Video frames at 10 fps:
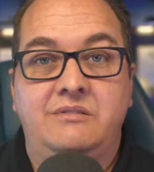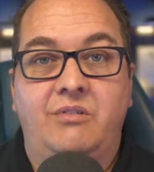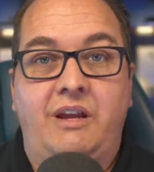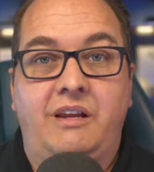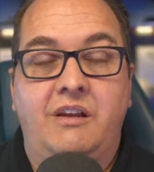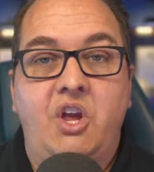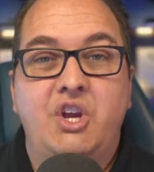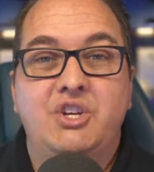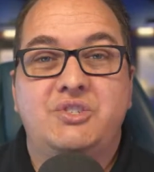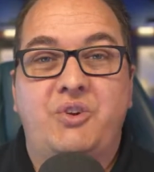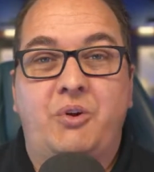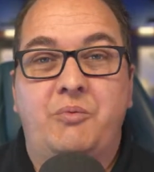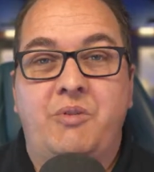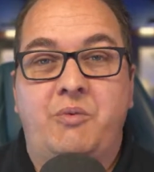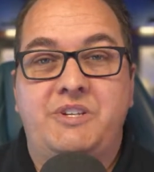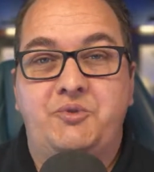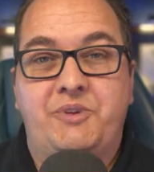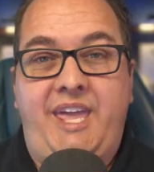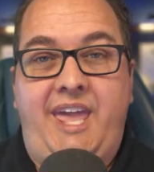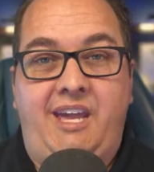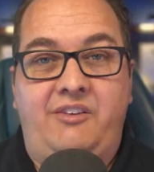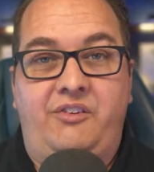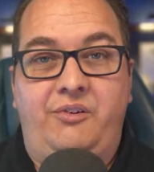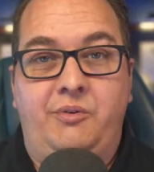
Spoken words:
right? Start with what you can do.